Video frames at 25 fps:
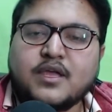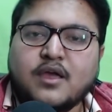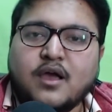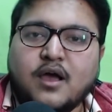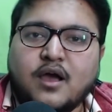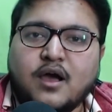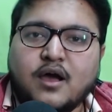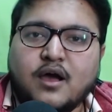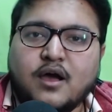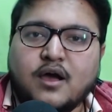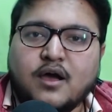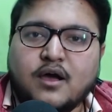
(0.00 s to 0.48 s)

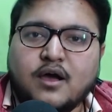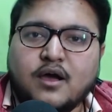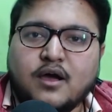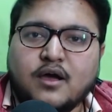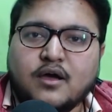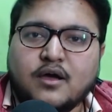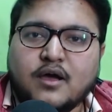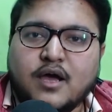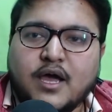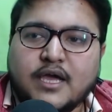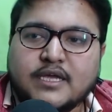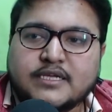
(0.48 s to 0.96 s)

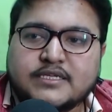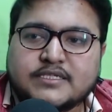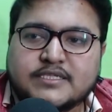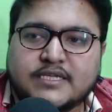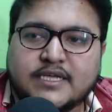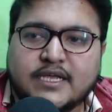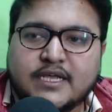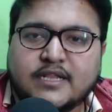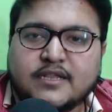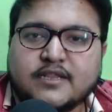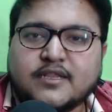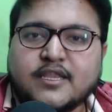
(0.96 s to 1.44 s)

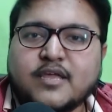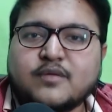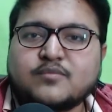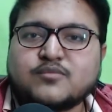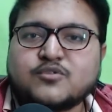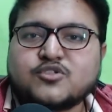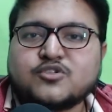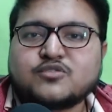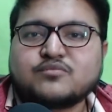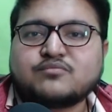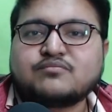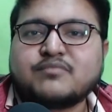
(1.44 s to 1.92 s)

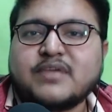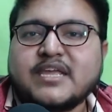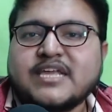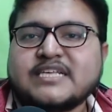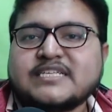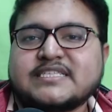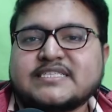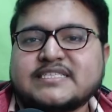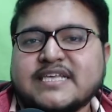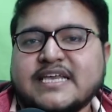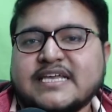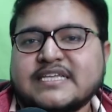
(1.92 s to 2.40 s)
to make
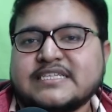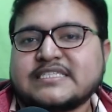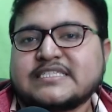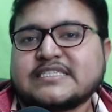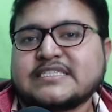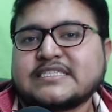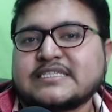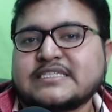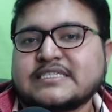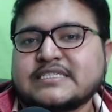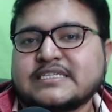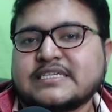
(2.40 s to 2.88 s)

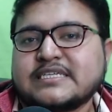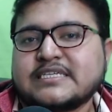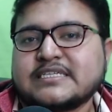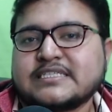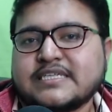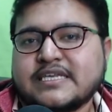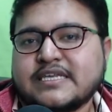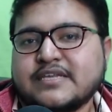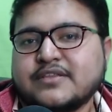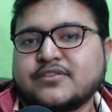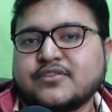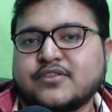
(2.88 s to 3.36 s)
sentences
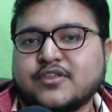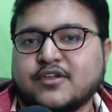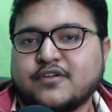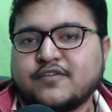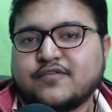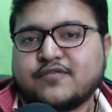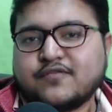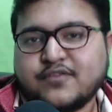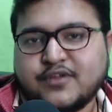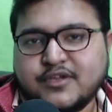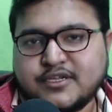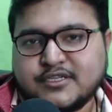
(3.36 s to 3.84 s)
in their
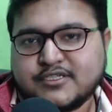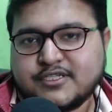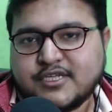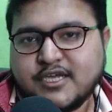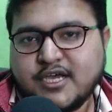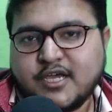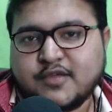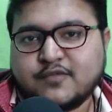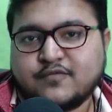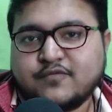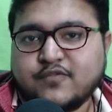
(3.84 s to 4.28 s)
free time.